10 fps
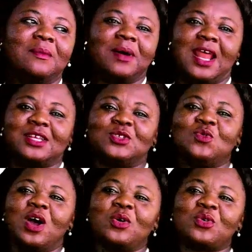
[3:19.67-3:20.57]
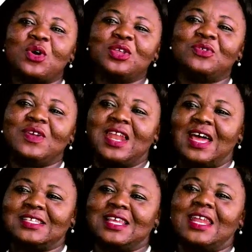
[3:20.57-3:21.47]
But as you were growing, you
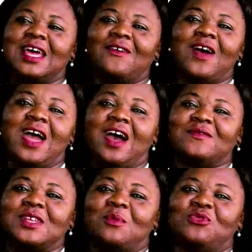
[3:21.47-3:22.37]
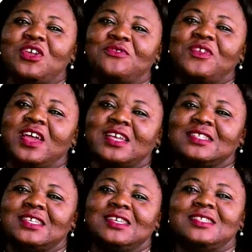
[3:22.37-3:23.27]
realize that now I have some
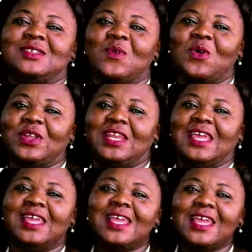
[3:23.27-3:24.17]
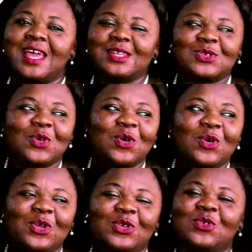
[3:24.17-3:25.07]
jackets and kitty over there, and
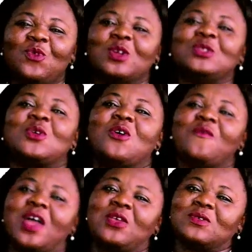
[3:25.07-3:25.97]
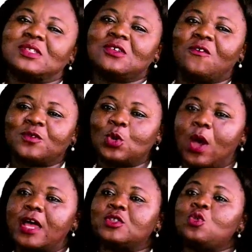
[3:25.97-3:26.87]
so you want to cover yourself. So
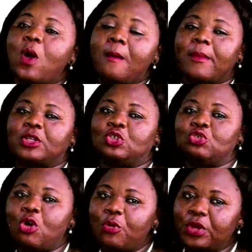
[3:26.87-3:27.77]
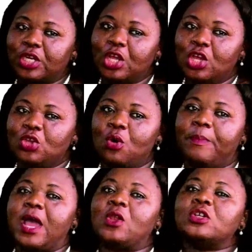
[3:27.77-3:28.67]
as you are maturing, your
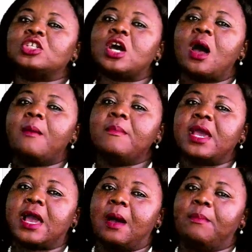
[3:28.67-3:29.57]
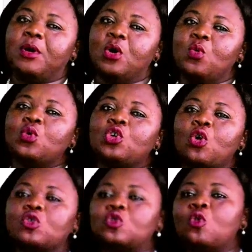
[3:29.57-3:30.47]
biological makeup would
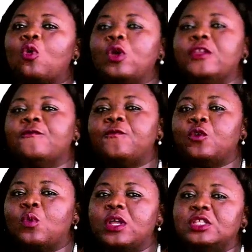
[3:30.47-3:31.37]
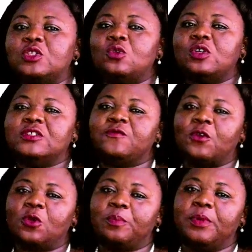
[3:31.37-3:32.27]
also influence your
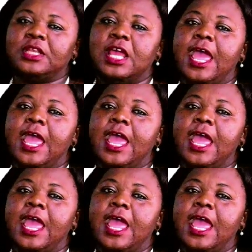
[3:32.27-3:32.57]
development.